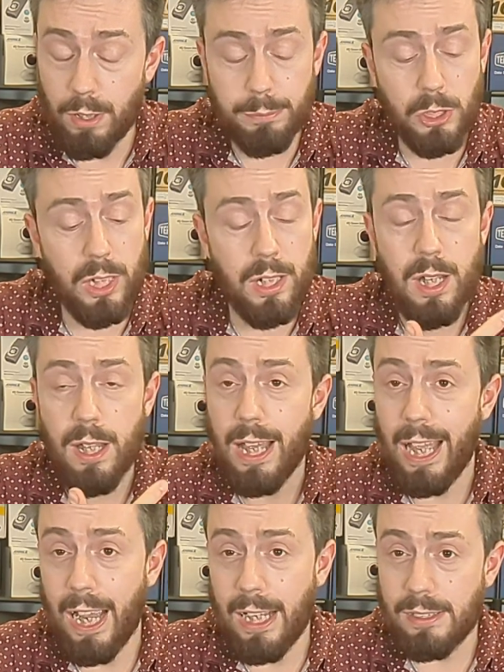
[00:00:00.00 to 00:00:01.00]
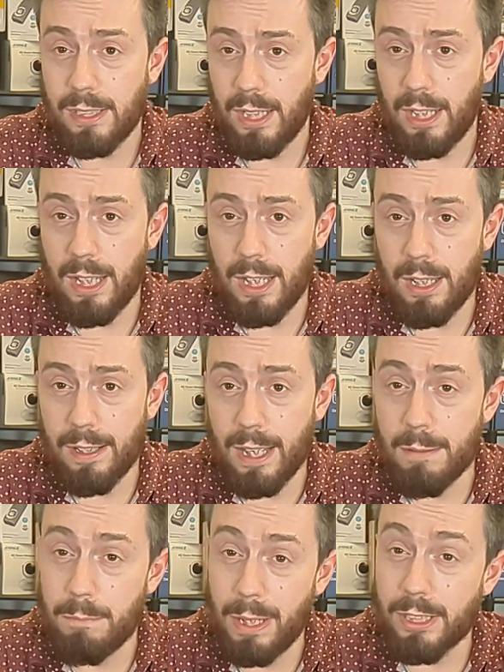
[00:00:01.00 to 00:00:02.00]
encryption, and that
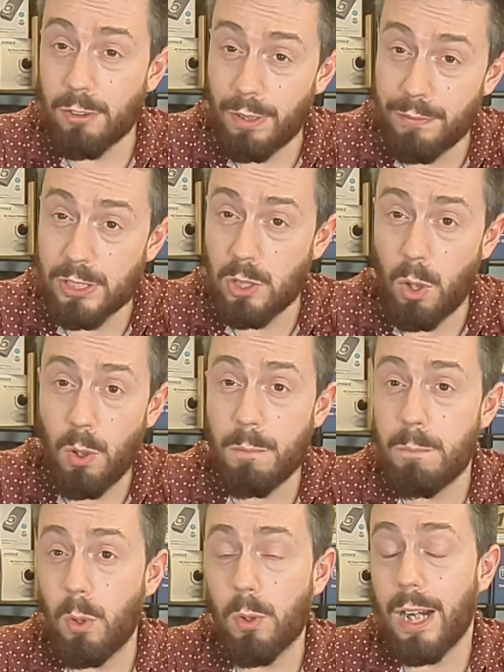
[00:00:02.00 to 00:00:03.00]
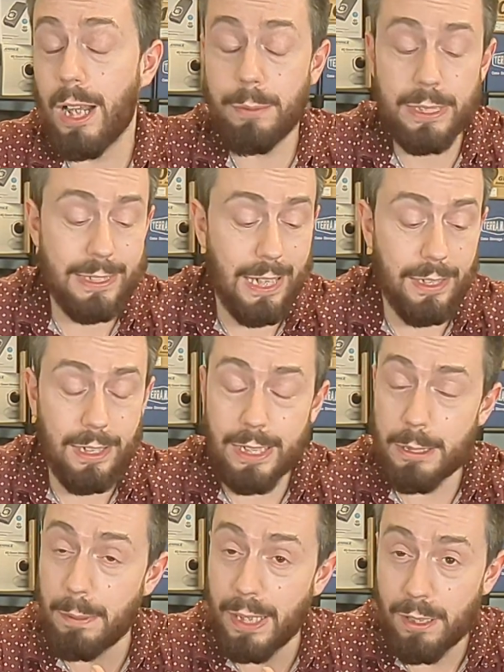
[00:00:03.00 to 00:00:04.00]
embedded graphics on board allowing
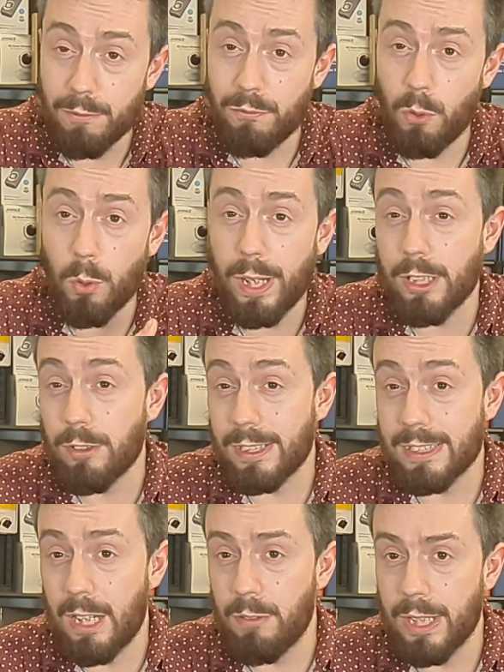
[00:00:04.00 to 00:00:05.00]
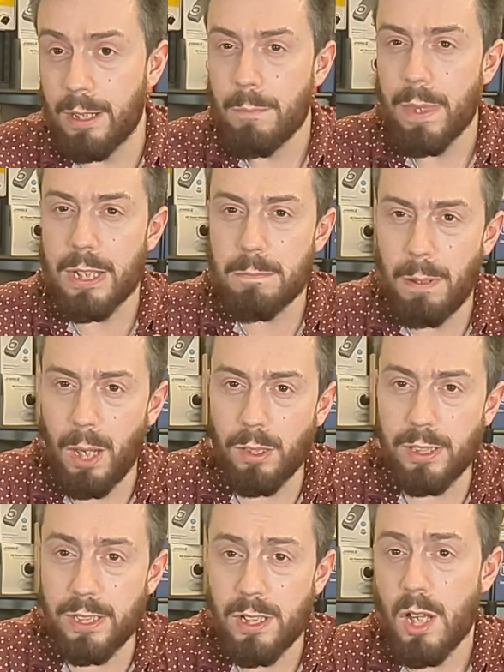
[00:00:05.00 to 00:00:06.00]
1080p and 4K transcoding is
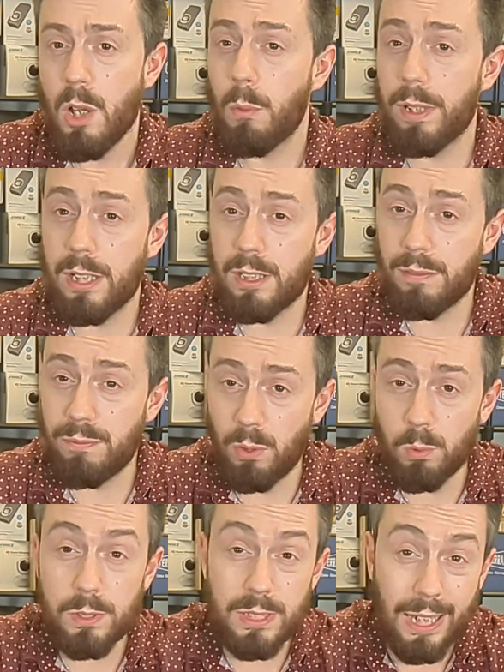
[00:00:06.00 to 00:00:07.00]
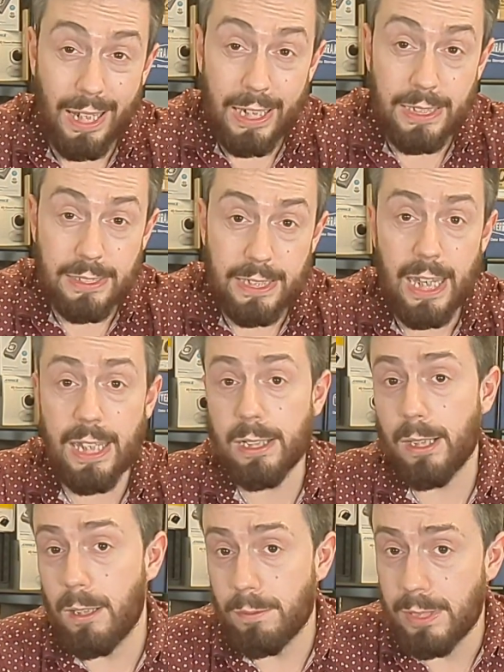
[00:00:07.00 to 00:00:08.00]
partnered with the default 8
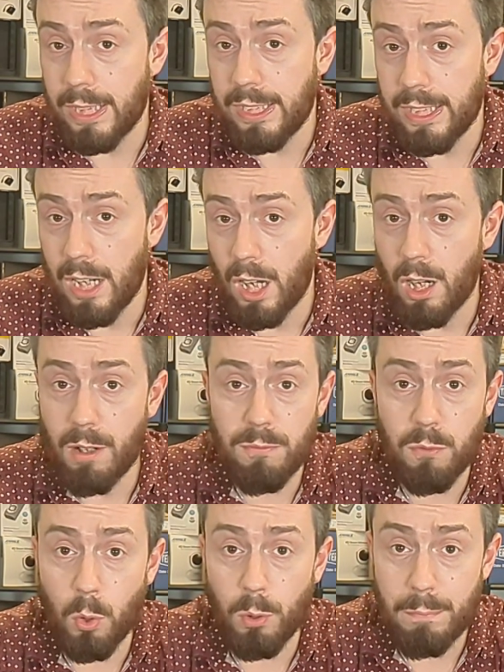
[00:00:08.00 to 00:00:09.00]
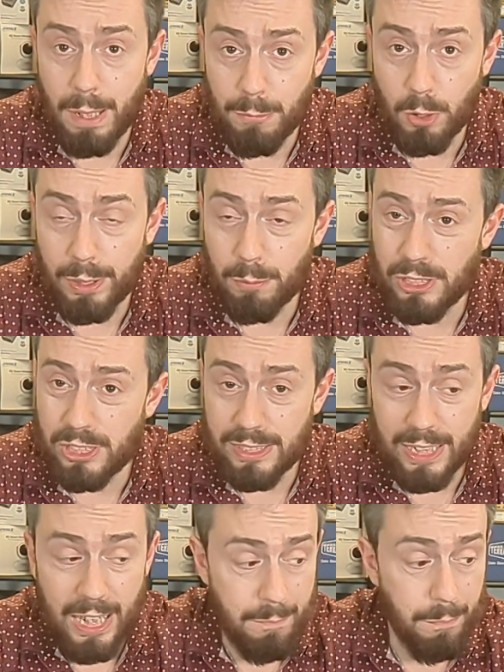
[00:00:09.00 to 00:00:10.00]
gig of DDR4 memory, which
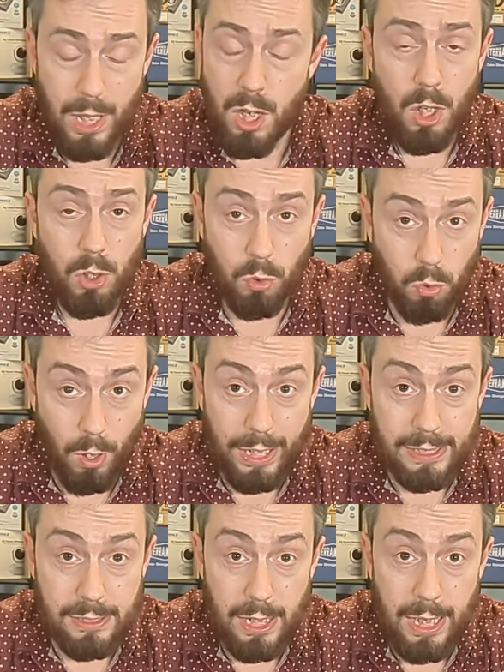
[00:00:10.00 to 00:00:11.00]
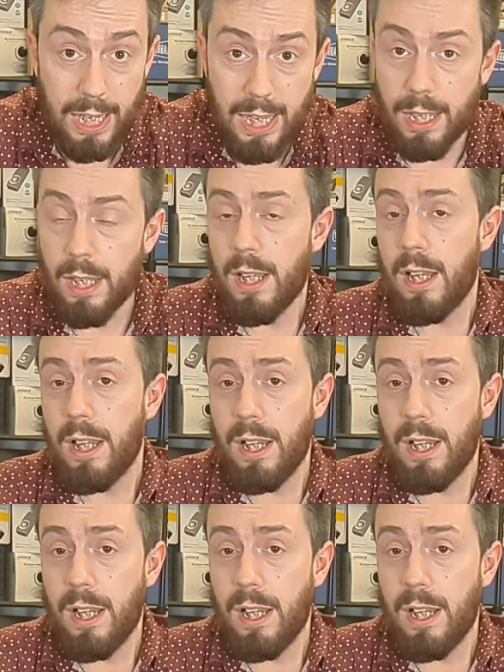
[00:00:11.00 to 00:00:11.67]
is again great to hear.